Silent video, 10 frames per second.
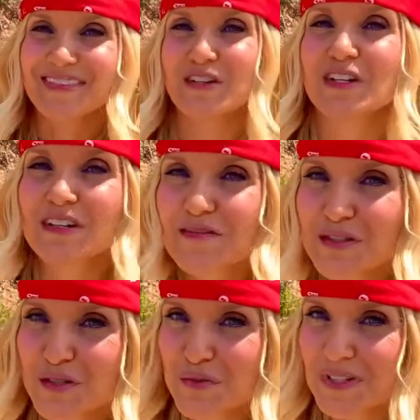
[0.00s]
you're going to
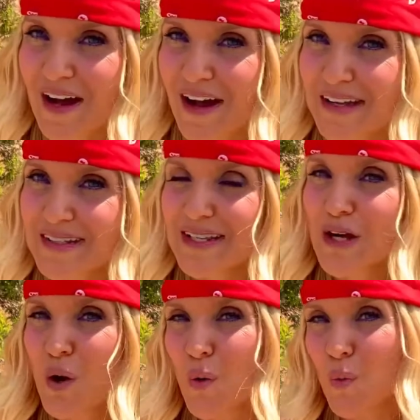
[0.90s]
visualize
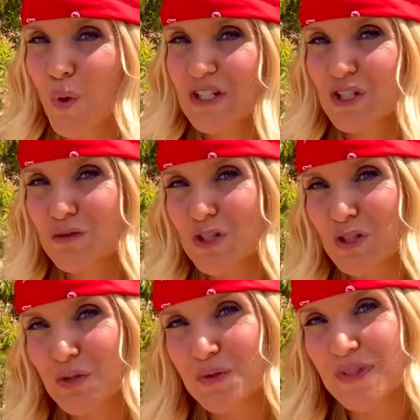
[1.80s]
what you
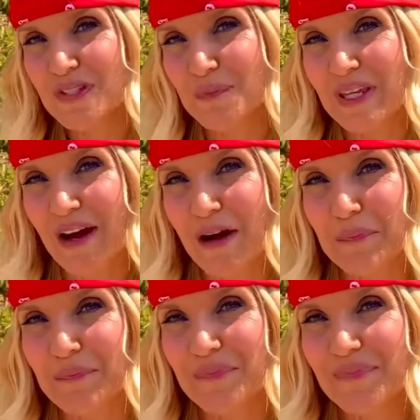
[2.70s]
choose to become.